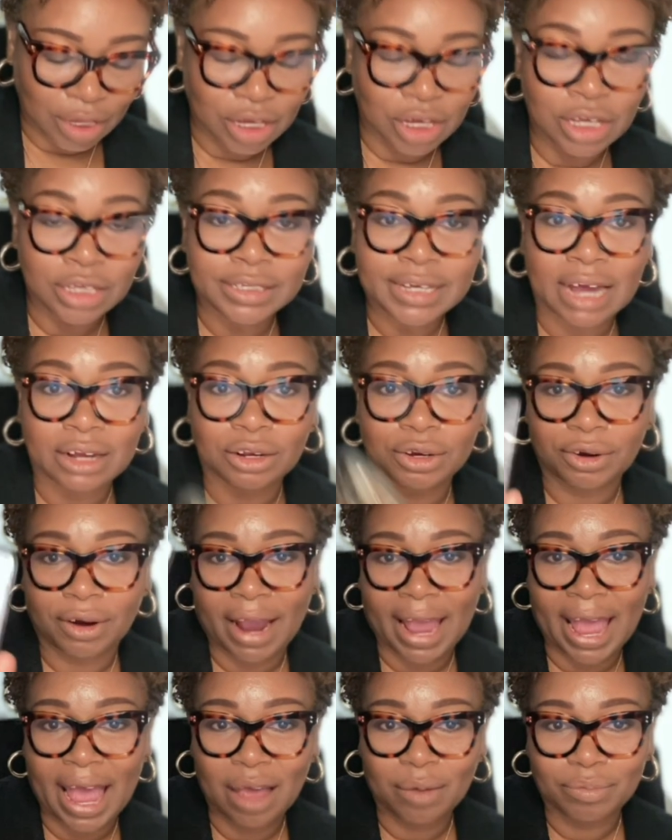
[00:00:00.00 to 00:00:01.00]
download our
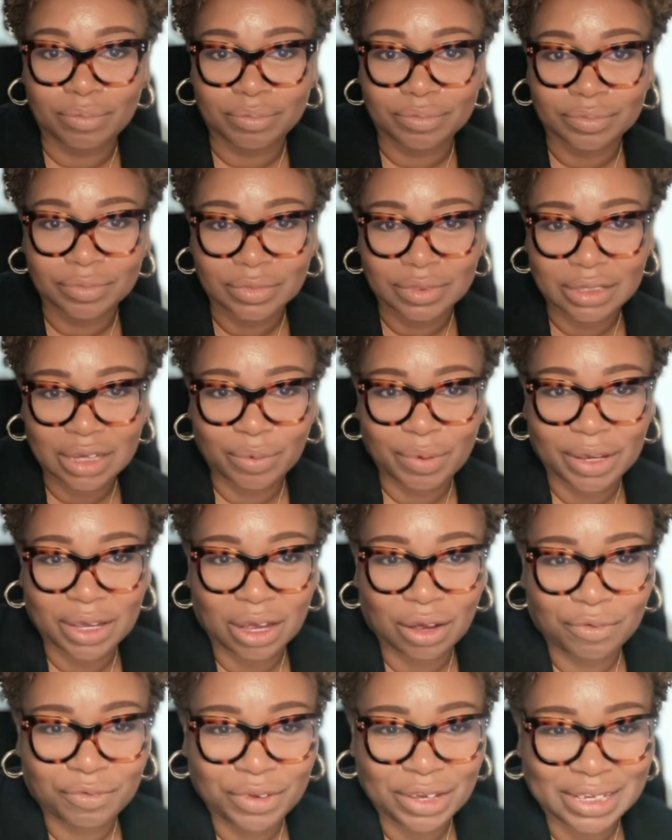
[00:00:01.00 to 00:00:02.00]
app. There we
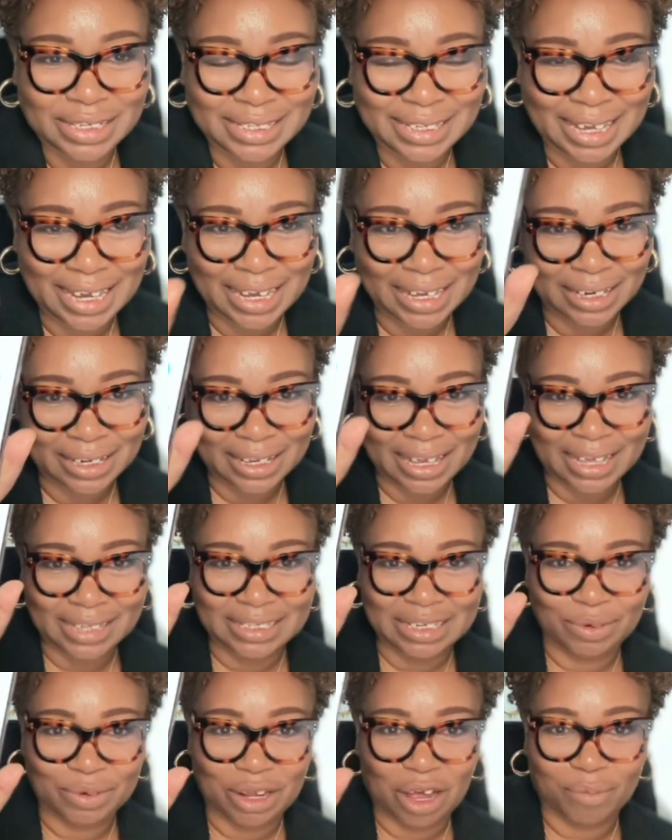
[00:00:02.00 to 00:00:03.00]
go. You can see it. Can't
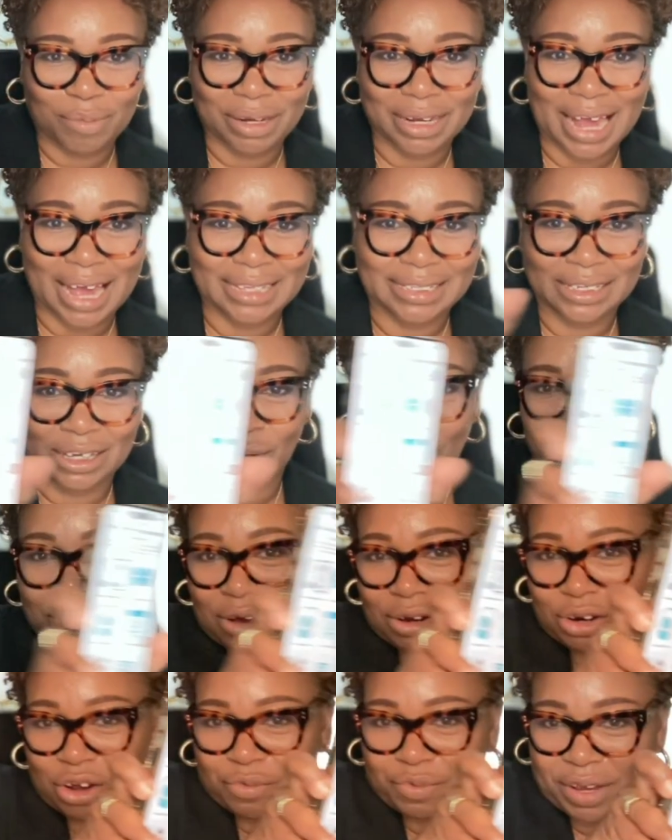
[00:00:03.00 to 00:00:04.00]
see without my lights going
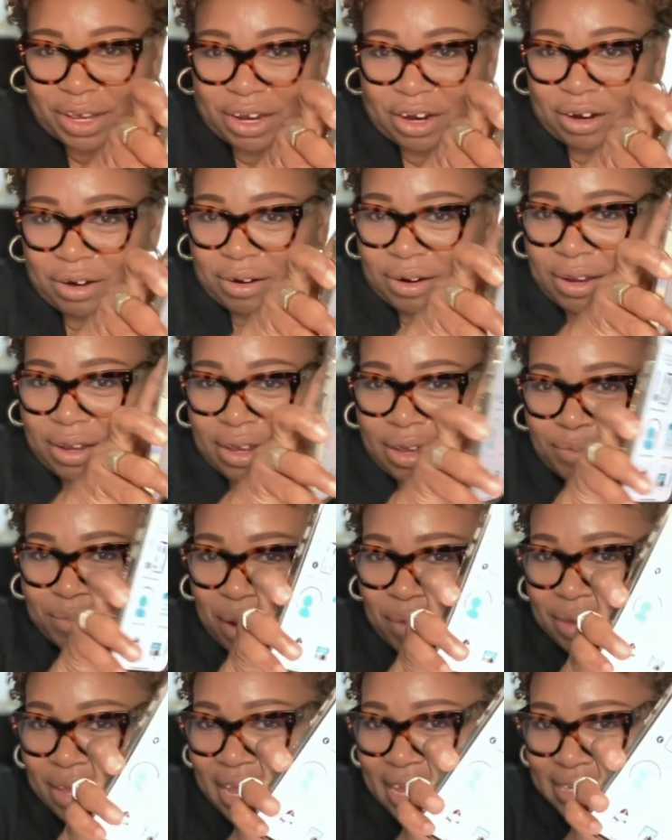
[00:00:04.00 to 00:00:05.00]
on over here.
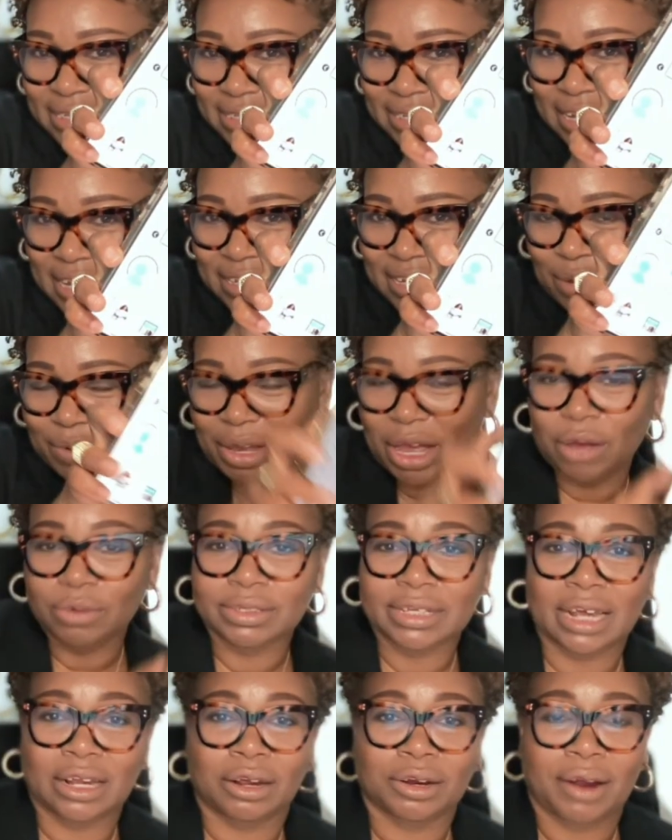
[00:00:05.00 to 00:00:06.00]
Probably can't see it. There we go.
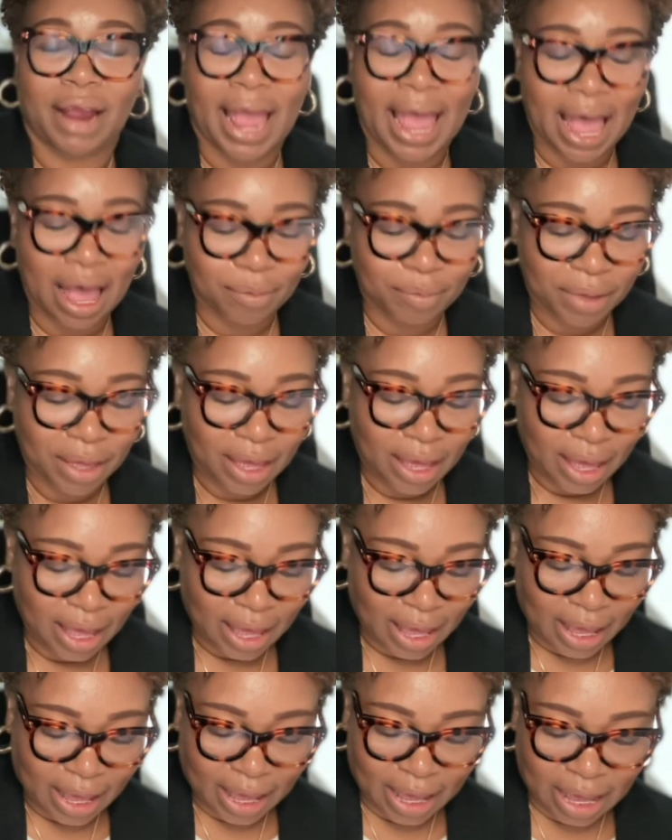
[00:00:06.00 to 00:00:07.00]
Download our app.
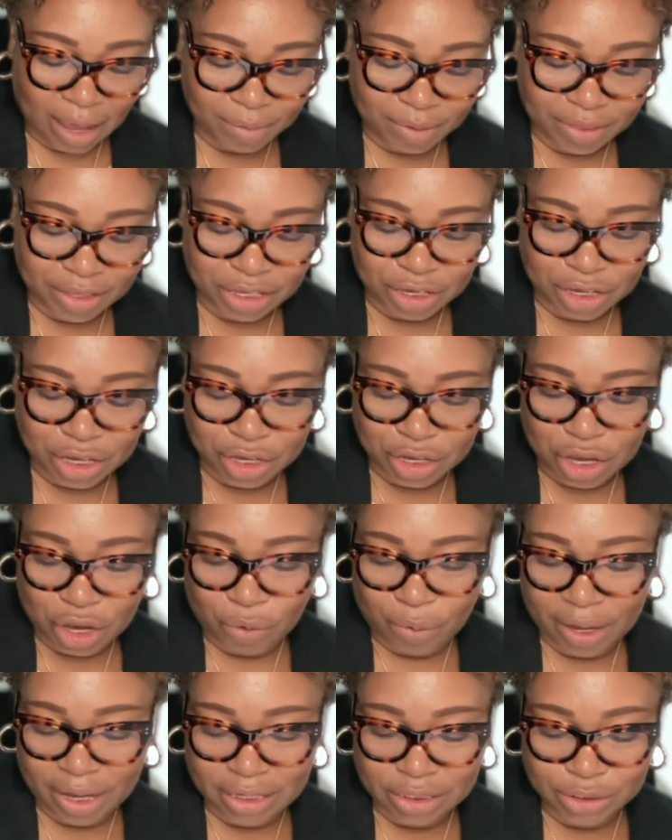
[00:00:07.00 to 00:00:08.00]
And then you can
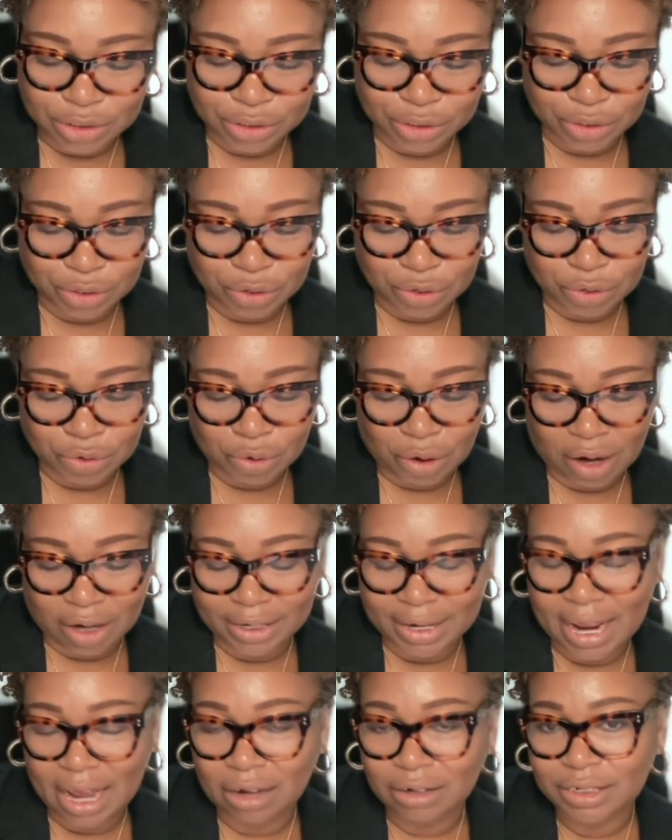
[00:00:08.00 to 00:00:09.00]
go into our
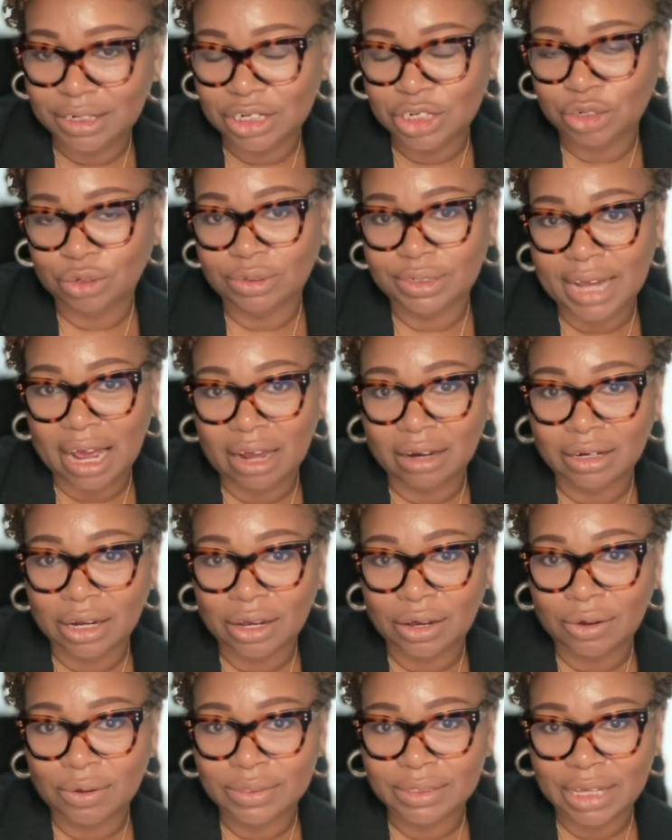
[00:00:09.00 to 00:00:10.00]
digital
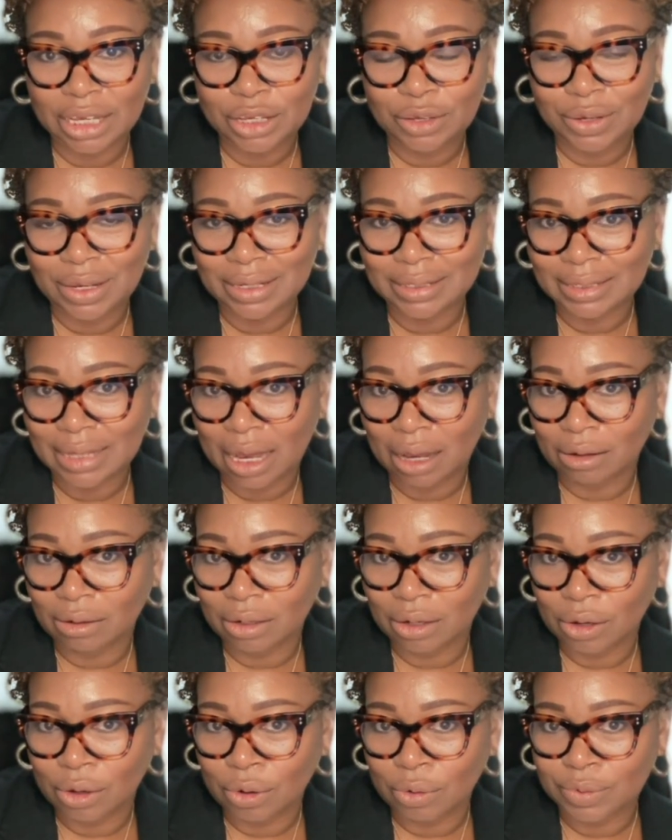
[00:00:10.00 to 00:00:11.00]
downloads, and you can
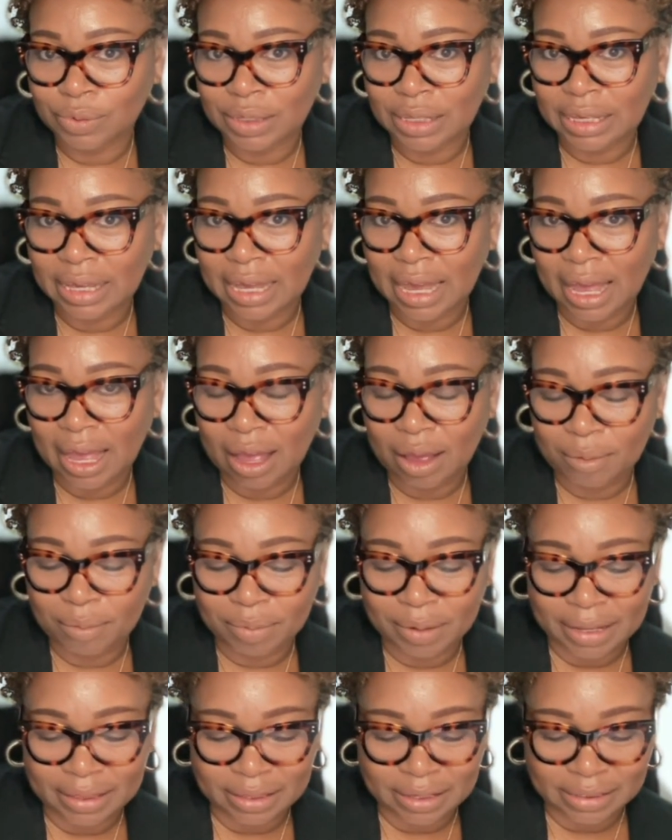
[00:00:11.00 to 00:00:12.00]
download
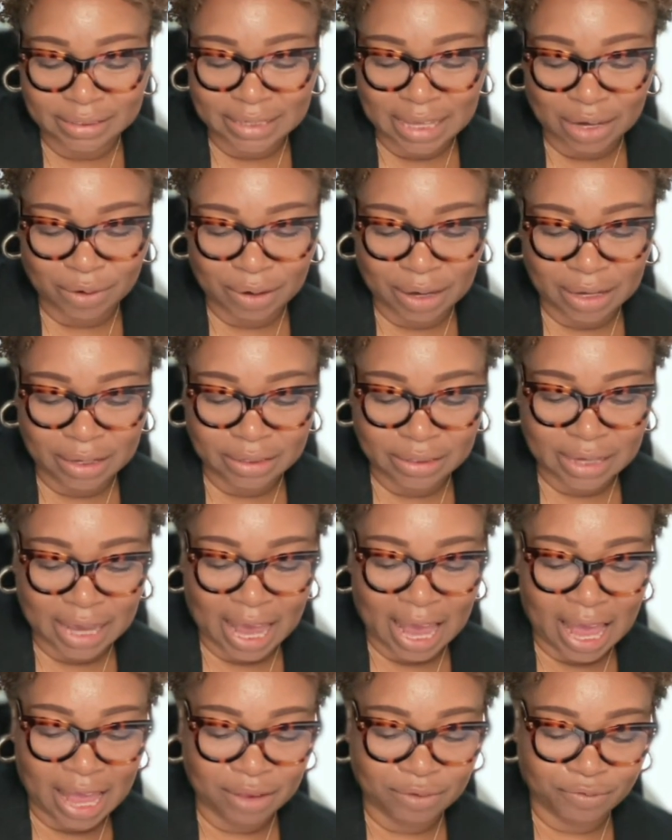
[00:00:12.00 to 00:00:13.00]
the salary
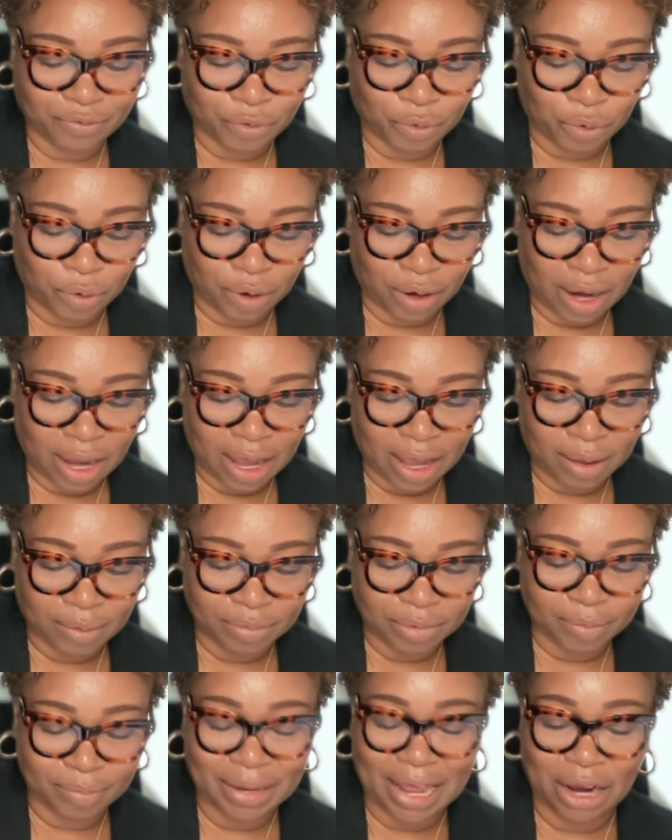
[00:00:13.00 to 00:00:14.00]
guide for
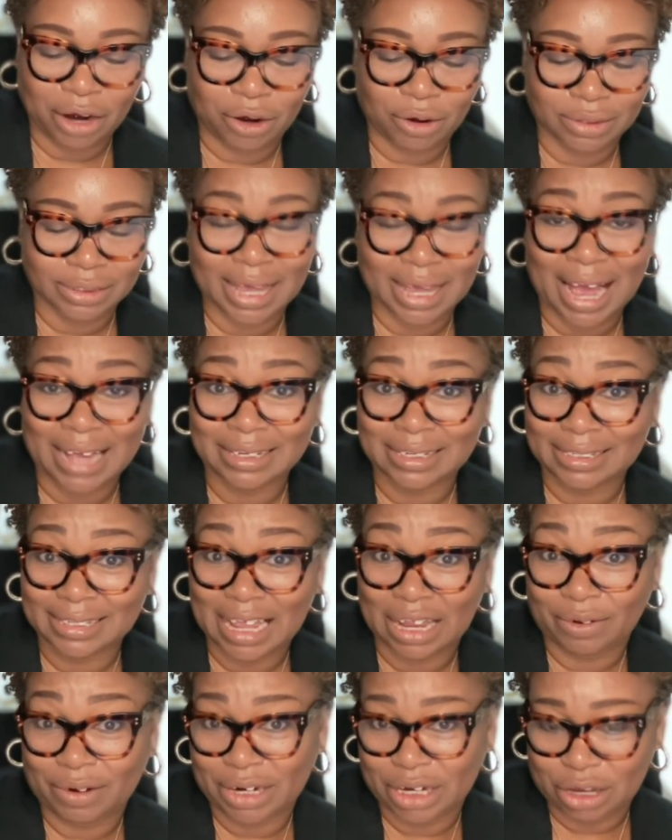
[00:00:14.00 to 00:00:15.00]
the Black Girls Guide to
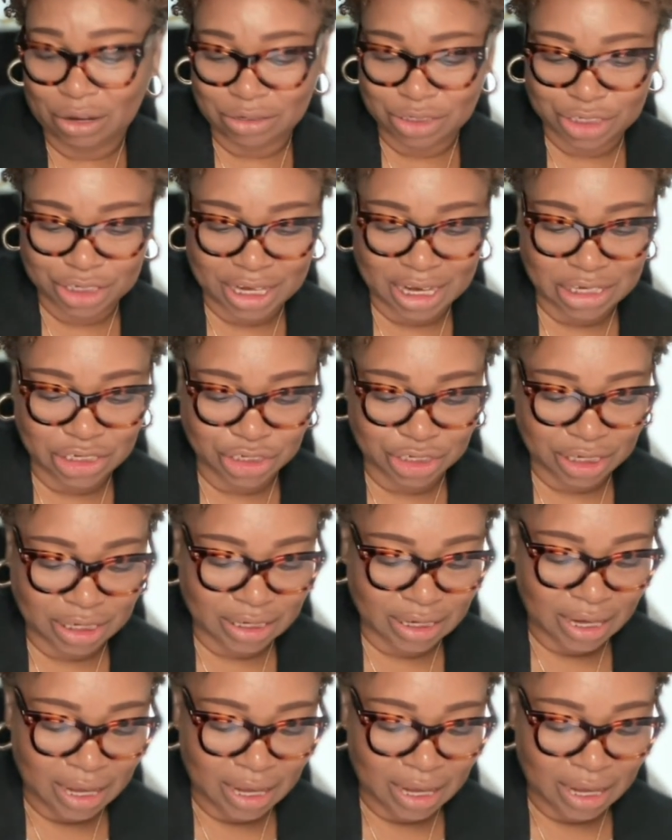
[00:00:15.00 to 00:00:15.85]
Salary Negotiation.